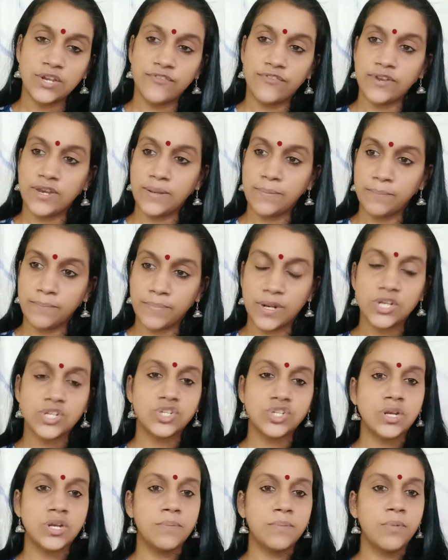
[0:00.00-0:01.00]
of an
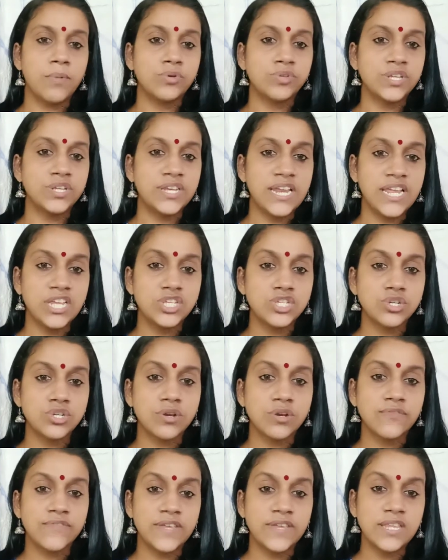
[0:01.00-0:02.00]
impression about the nature
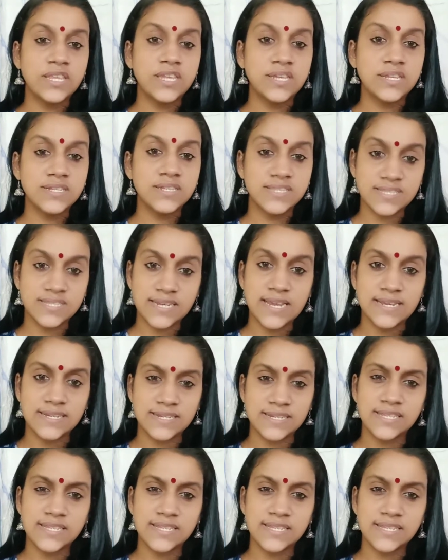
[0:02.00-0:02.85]
of Indian state.